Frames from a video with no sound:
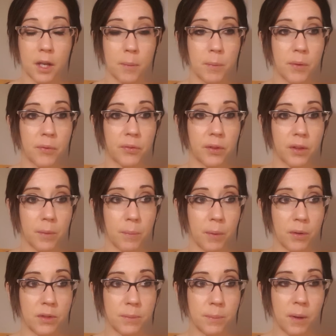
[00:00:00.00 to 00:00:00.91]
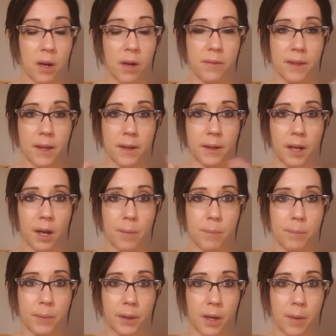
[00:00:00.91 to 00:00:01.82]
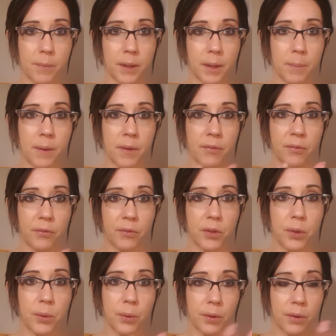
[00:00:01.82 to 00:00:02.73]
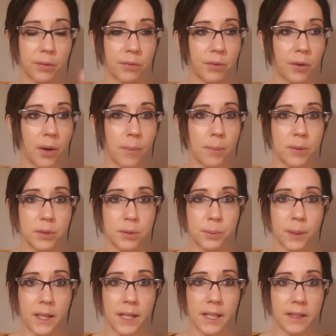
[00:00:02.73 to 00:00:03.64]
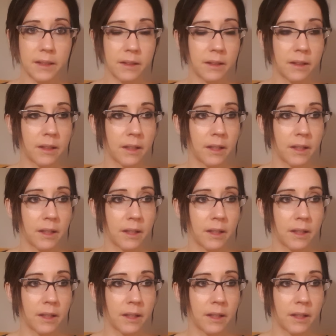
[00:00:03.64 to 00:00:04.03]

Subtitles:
But for the most part, they're becoming a bit fewer and far between,